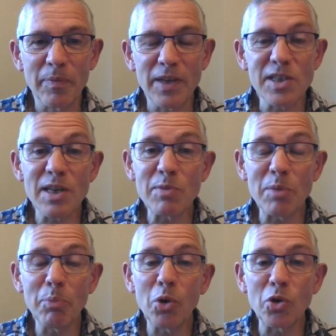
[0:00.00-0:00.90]
It seemed
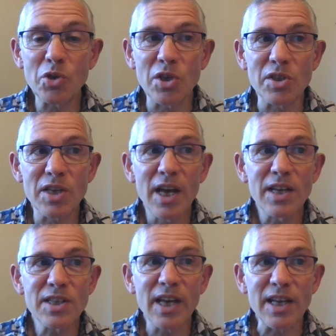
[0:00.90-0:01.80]
important
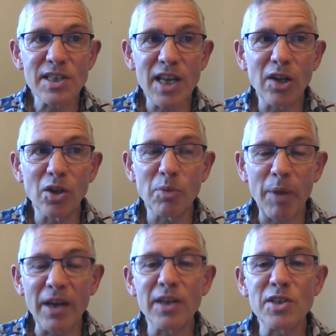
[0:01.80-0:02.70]
to get settled
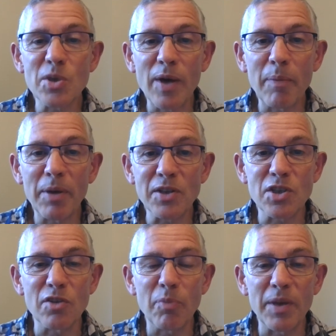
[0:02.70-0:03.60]
back into our
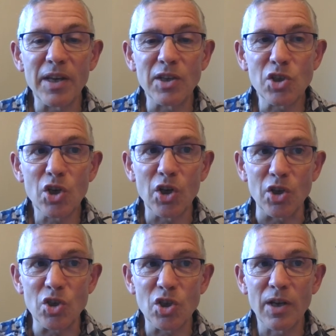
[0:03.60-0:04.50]
pattern of being in
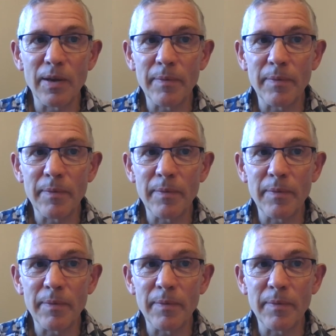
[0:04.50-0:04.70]
church.